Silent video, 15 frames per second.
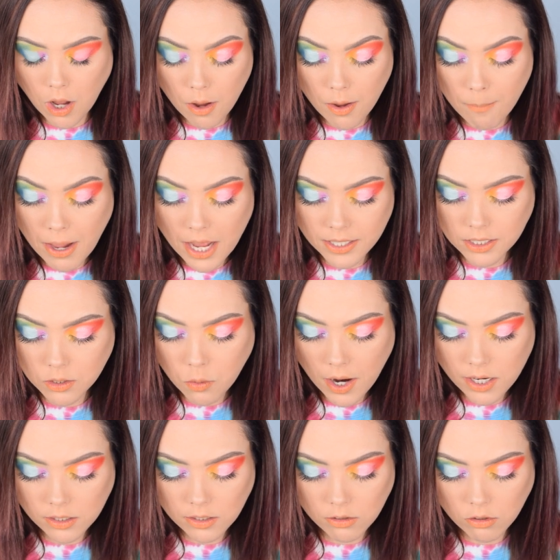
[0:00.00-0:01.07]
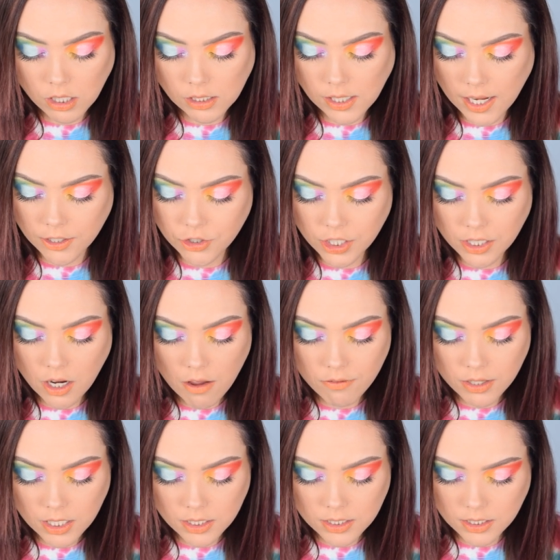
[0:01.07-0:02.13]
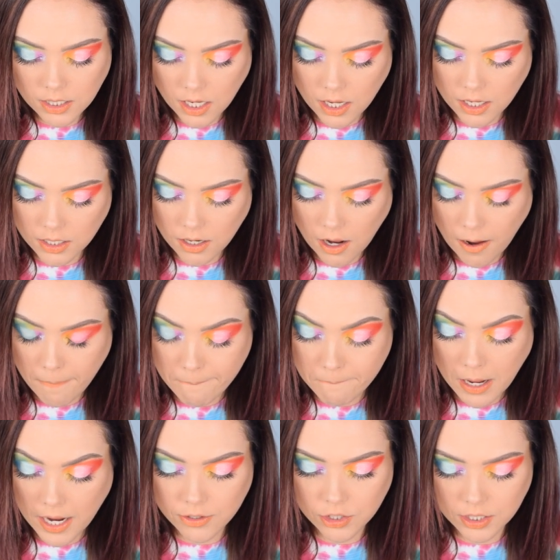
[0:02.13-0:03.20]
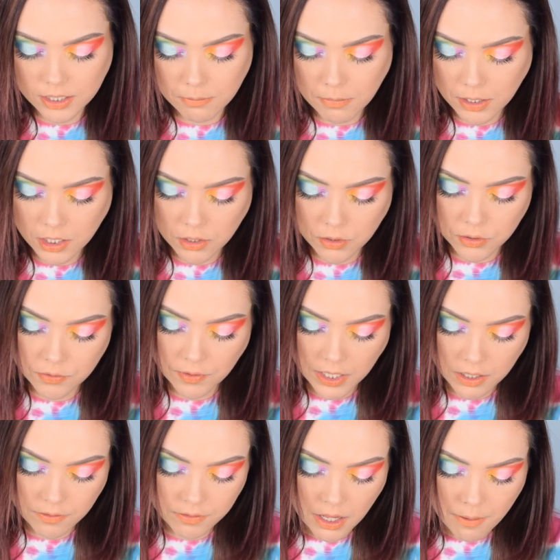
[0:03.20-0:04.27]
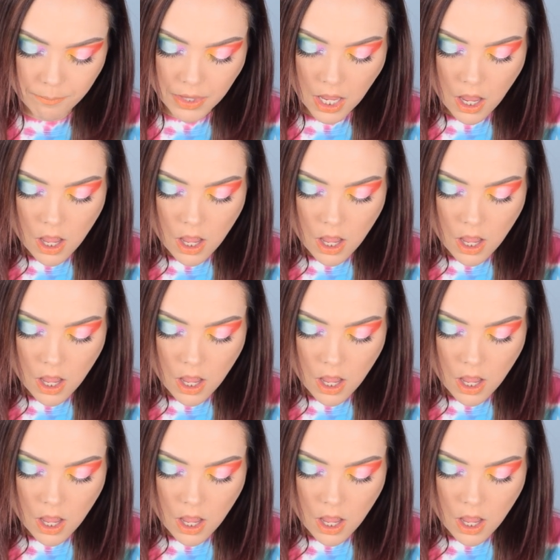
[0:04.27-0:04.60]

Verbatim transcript: amassed quite a little collection of it, and I just am a huge fan of them.